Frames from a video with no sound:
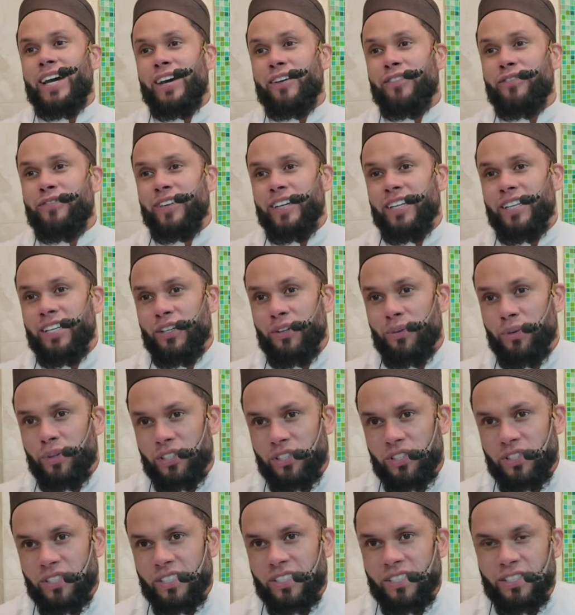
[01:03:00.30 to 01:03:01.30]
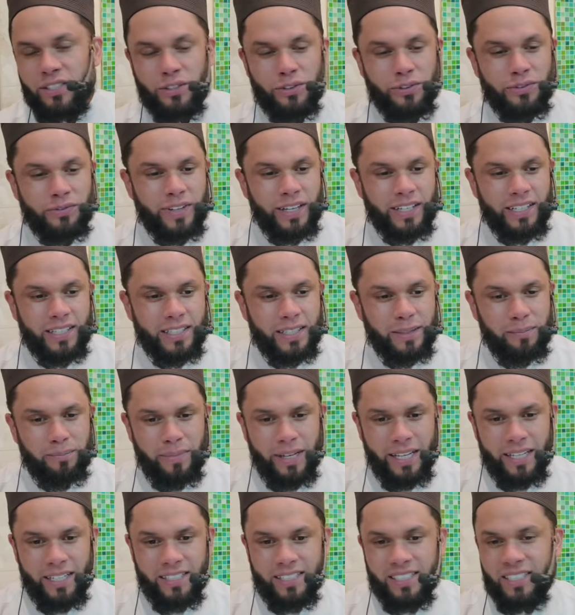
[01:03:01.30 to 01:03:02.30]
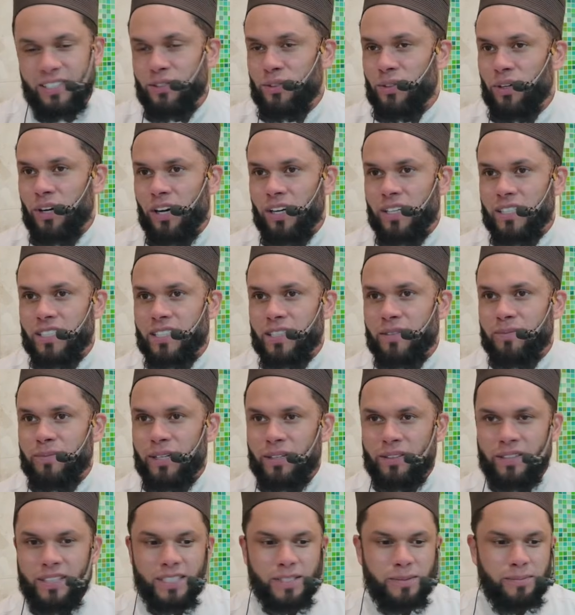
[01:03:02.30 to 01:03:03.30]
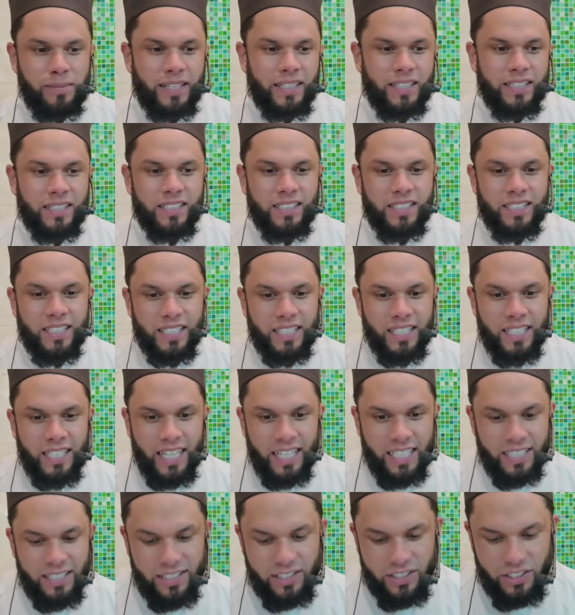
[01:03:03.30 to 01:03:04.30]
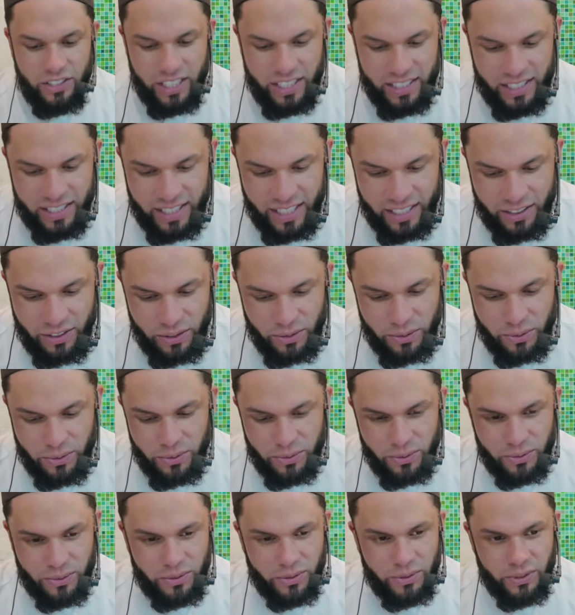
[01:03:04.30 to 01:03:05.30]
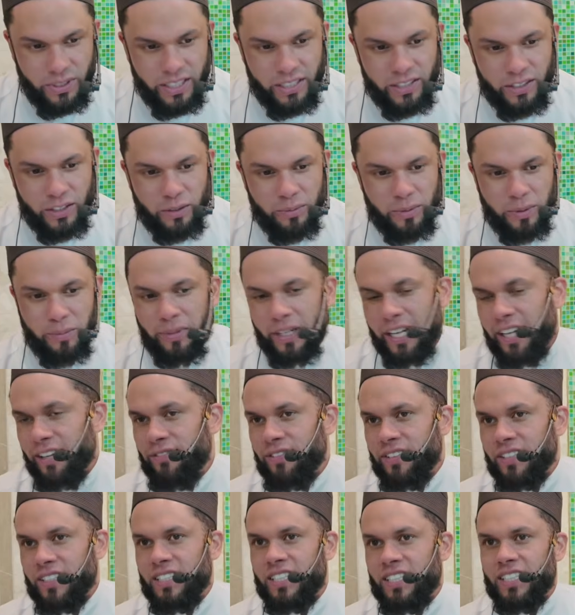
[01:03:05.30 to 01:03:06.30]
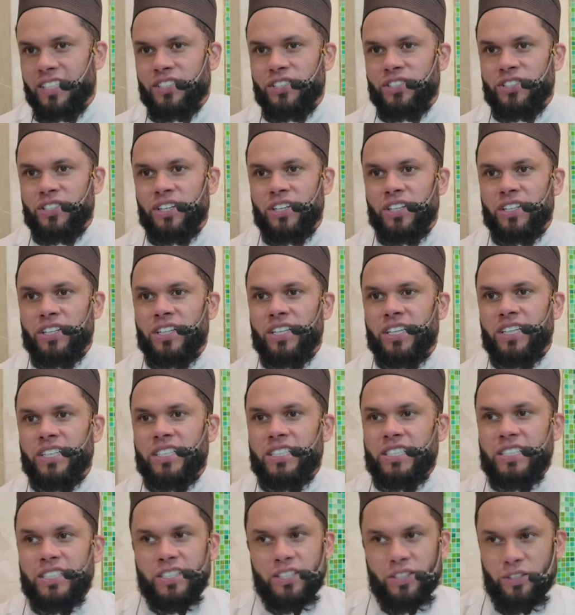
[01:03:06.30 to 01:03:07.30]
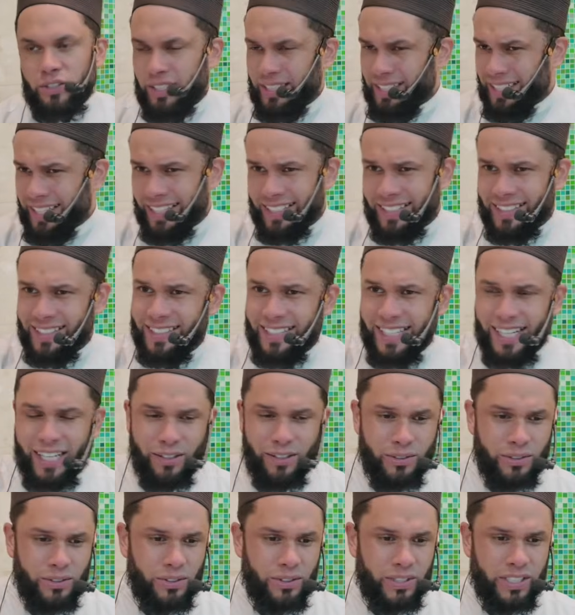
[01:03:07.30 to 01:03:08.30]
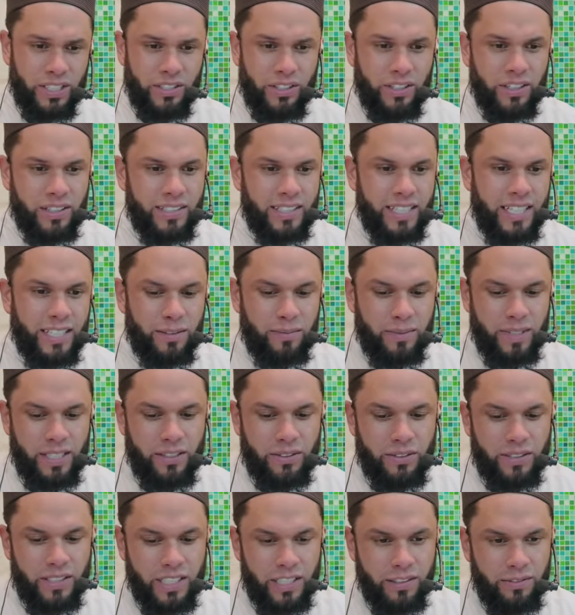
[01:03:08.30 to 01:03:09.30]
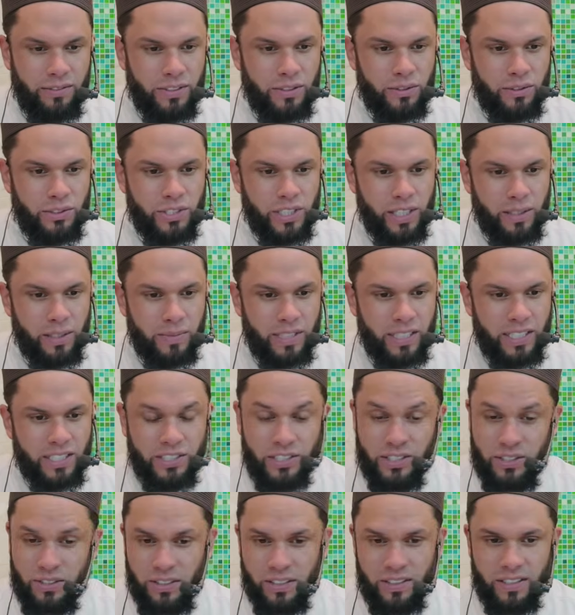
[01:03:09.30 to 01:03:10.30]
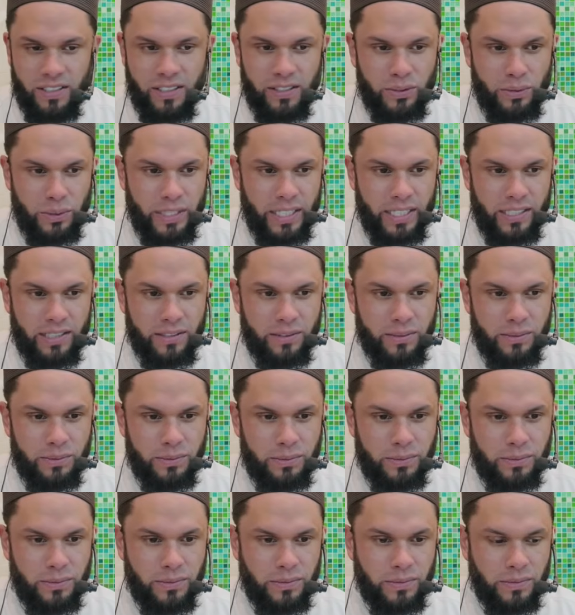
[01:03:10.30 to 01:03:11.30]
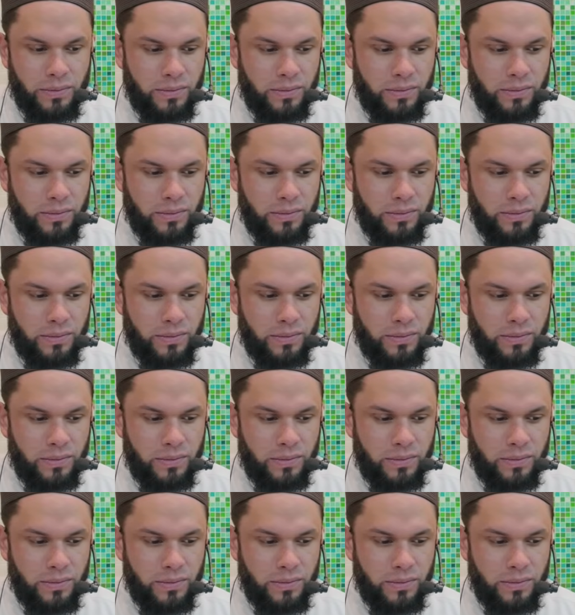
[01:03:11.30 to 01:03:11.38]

you have any questions and you find it embarrassing to ask about this matter, I'd suggest that you get it to me privately, inshallah. You can write it down, you can contact me, you can give it to Shamina. She's not here tonight though.